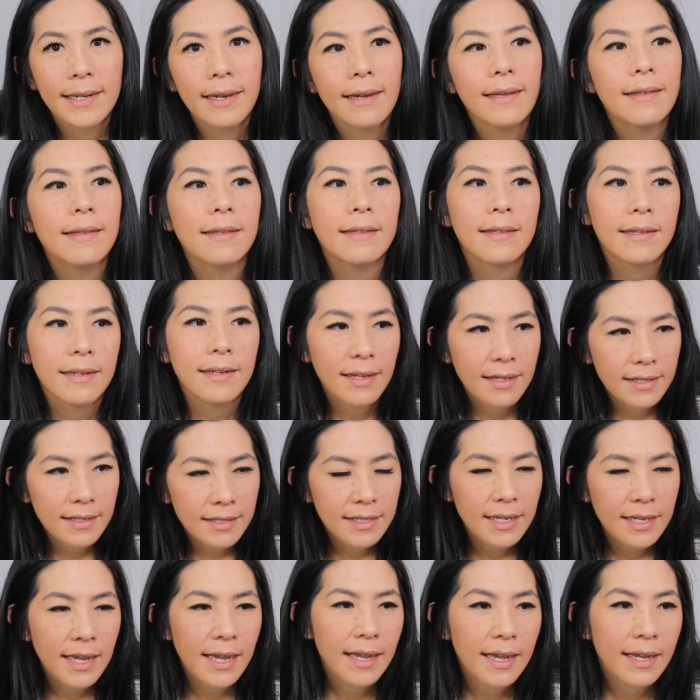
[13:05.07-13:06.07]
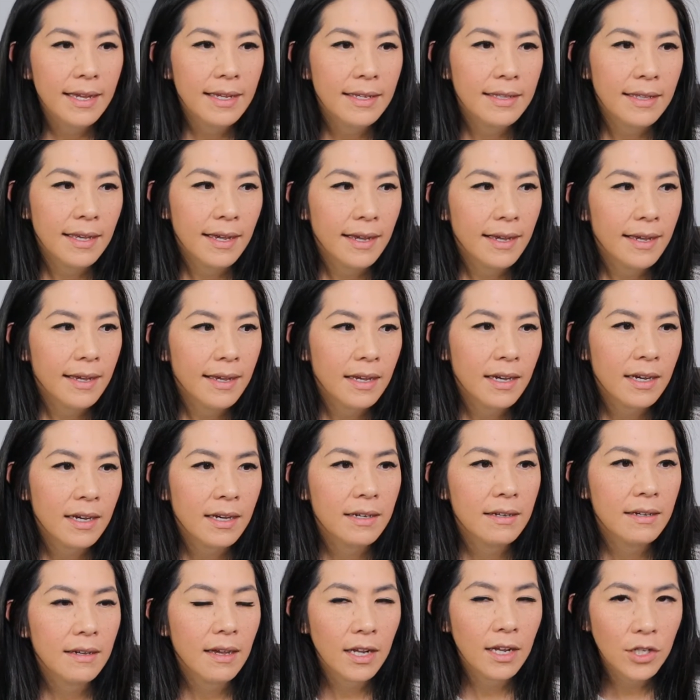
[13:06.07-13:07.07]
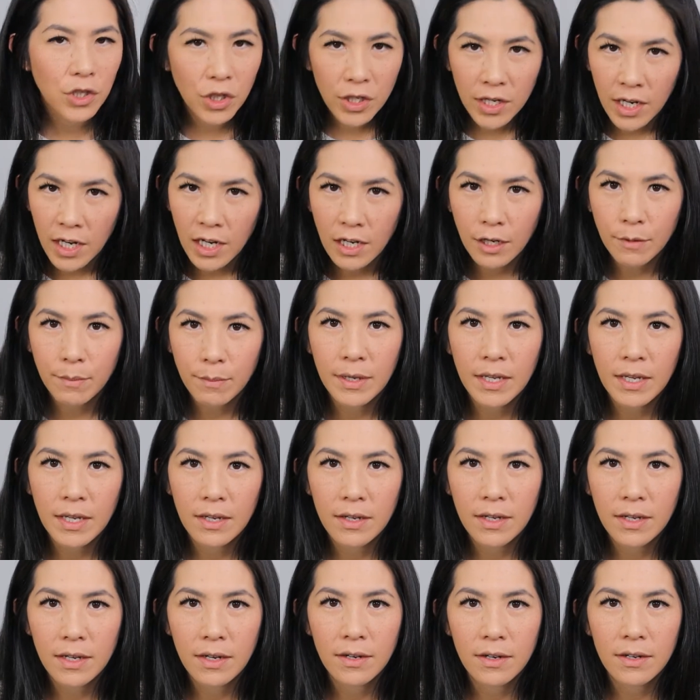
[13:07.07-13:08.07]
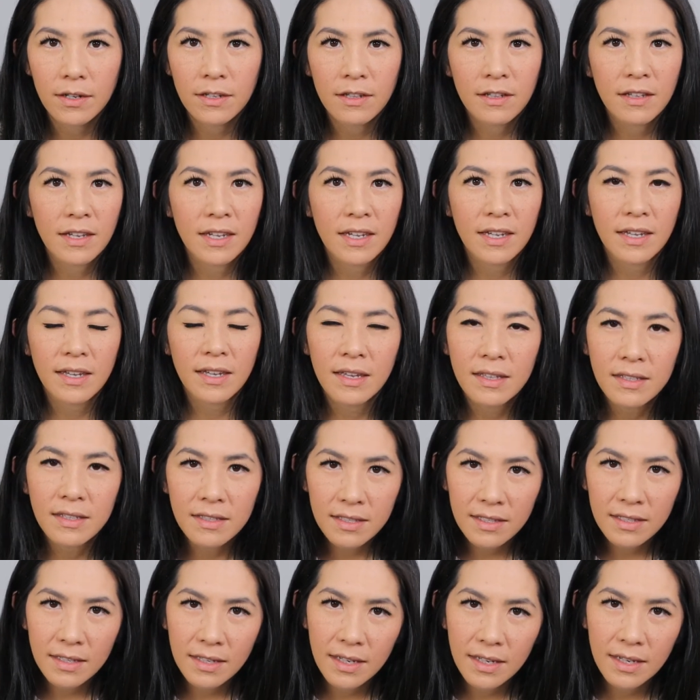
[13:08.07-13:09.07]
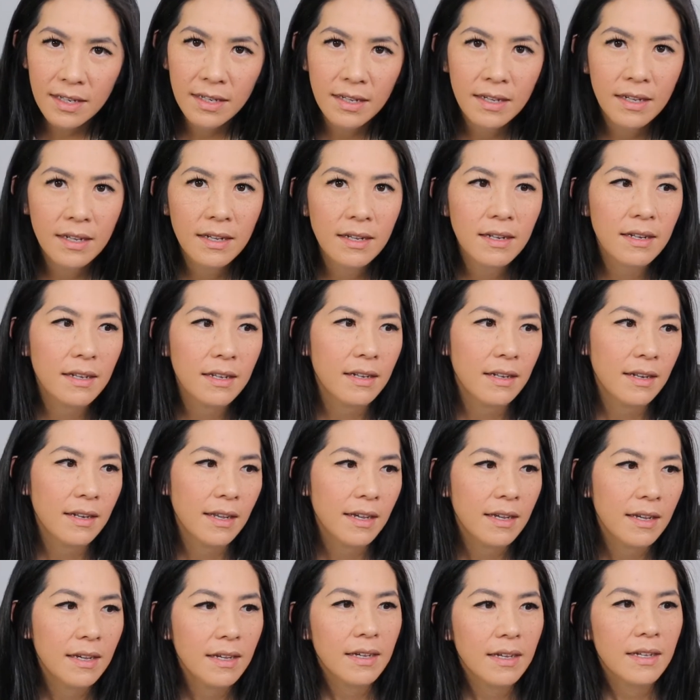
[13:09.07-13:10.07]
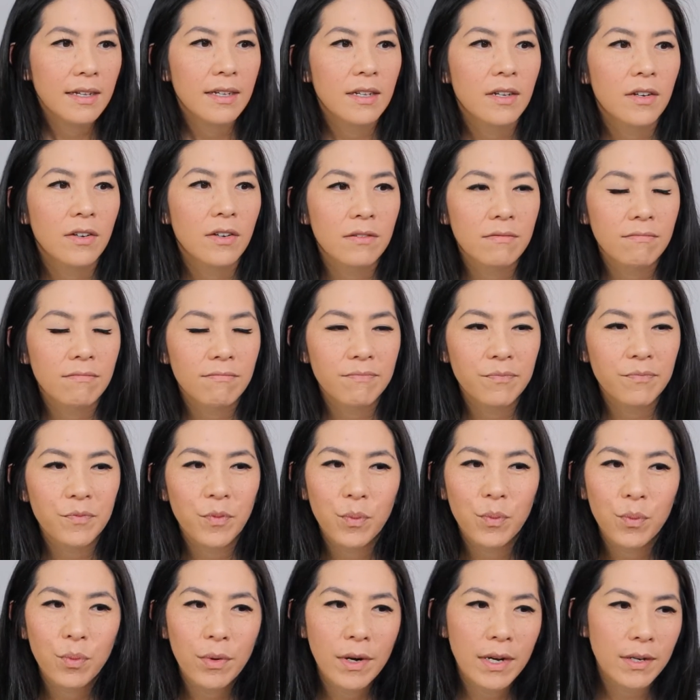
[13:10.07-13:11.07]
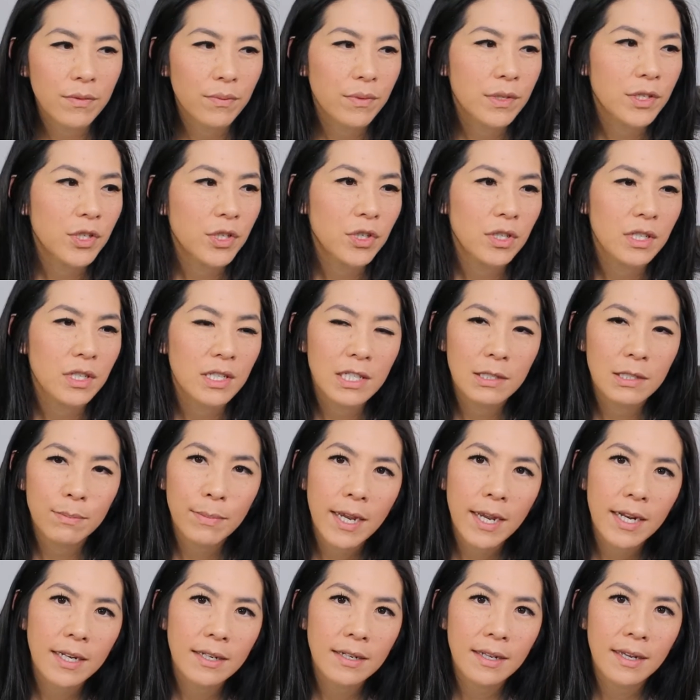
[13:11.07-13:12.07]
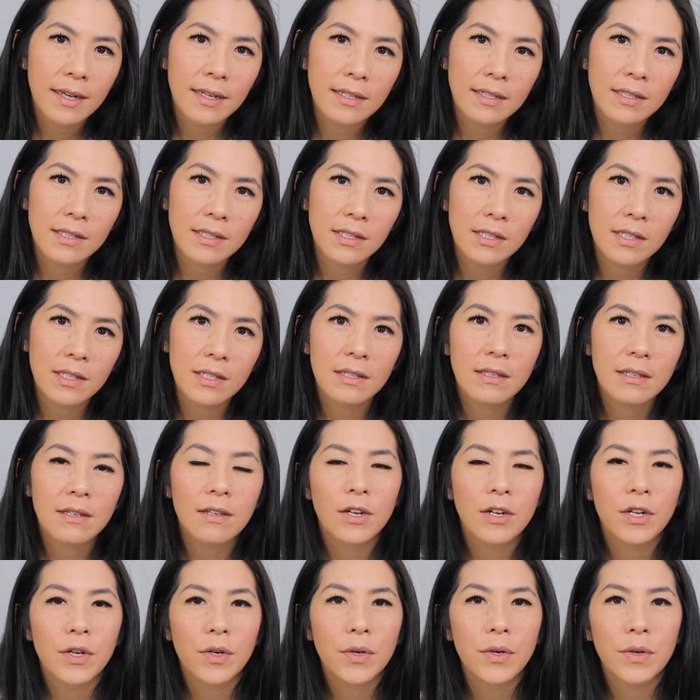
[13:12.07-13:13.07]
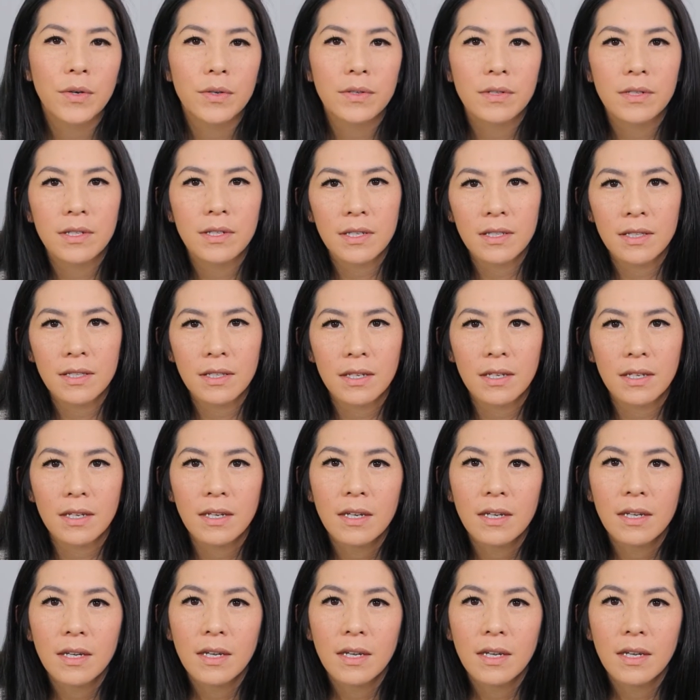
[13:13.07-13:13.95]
And then the next day they educated me on like insulin and what we should expect next, going to the